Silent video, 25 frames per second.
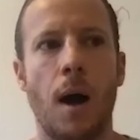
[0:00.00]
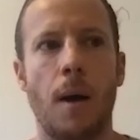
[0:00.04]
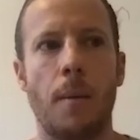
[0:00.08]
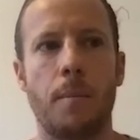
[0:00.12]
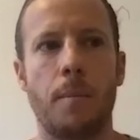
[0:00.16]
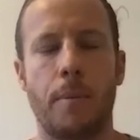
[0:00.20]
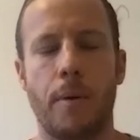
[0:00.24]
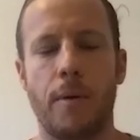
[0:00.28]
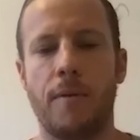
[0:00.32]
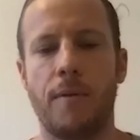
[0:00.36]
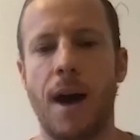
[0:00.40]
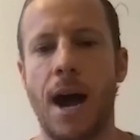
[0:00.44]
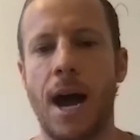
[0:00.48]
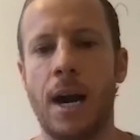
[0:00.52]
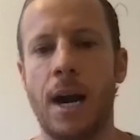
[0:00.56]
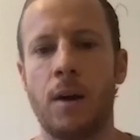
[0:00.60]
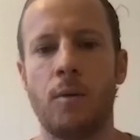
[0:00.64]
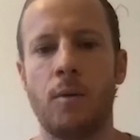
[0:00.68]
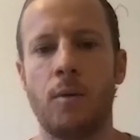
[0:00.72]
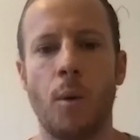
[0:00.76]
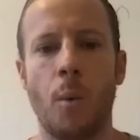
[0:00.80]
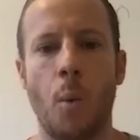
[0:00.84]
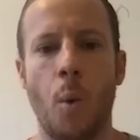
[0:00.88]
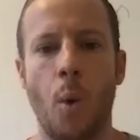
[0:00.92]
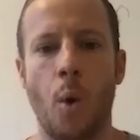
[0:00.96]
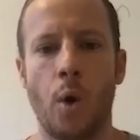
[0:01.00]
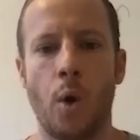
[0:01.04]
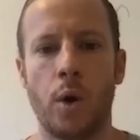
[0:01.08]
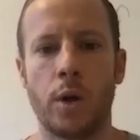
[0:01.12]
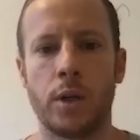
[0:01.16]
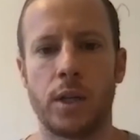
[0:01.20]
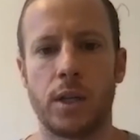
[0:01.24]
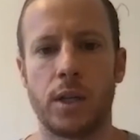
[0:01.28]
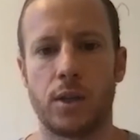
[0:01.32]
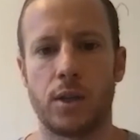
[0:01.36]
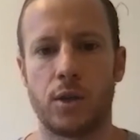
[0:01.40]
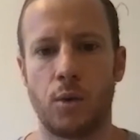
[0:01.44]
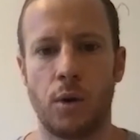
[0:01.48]
provider rewards
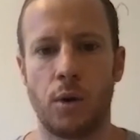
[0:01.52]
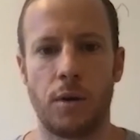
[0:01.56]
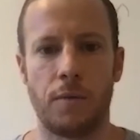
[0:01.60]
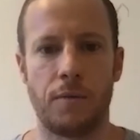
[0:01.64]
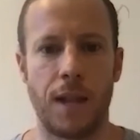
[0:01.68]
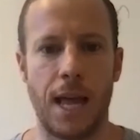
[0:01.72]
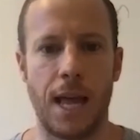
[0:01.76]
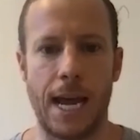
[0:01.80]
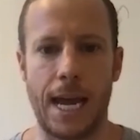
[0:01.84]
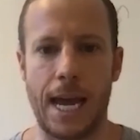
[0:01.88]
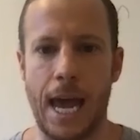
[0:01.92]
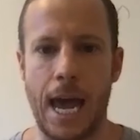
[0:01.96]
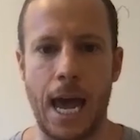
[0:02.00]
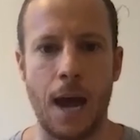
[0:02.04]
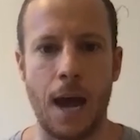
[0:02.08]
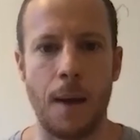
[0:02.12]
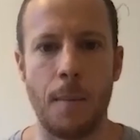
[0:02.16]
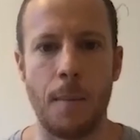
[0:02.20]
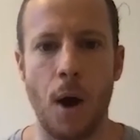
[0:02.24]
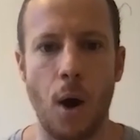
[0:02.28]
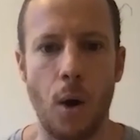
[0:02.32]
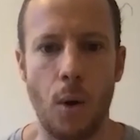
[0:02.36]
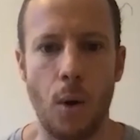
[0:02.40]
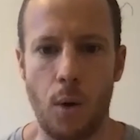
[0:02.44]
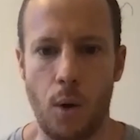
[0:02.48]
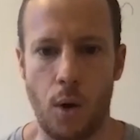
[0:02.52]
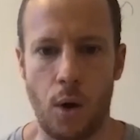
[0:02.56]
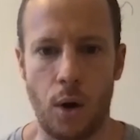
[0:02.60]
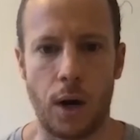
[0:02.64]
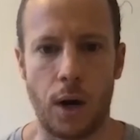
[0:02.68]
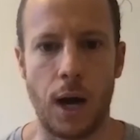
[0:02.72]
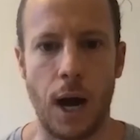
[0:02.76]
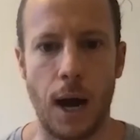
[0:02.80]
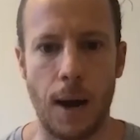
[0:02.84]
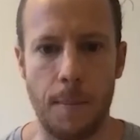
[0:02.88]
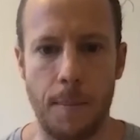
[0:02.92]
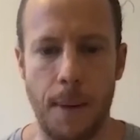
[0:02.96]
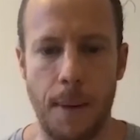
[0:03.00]
as sort of like ammo or
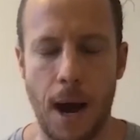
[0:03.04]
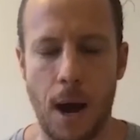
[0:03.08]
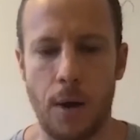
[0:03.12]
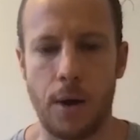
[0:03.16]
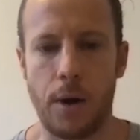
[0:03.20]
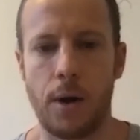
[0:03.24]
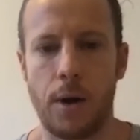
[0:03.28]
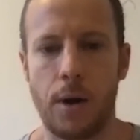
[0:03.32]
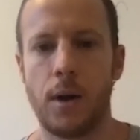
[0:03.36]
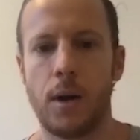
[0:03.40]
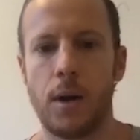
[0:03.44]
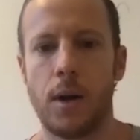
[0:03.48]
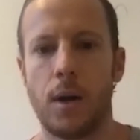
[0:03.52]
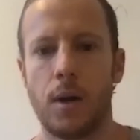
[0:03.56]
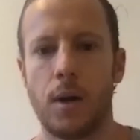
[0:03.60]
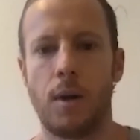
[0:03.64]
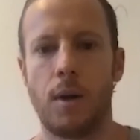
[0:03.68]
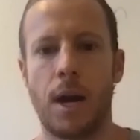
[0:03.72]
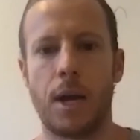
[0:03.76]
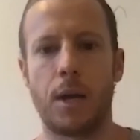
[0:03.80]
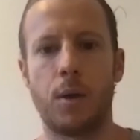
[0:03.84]
gunpowder, right?